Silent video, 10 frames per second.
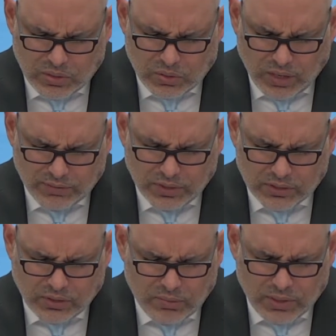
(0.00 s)
But you loved
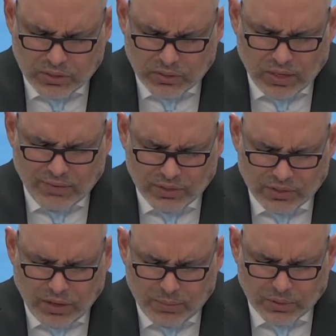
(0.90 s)
us so much, you gave
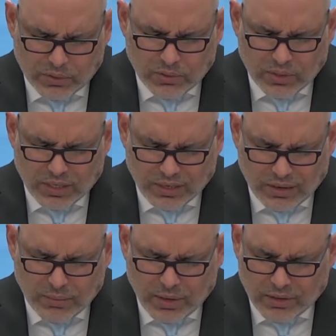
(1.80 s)
us the opportunity
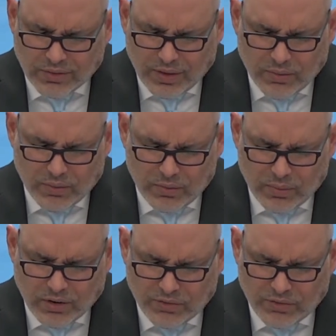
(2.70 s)
to come out of that womb,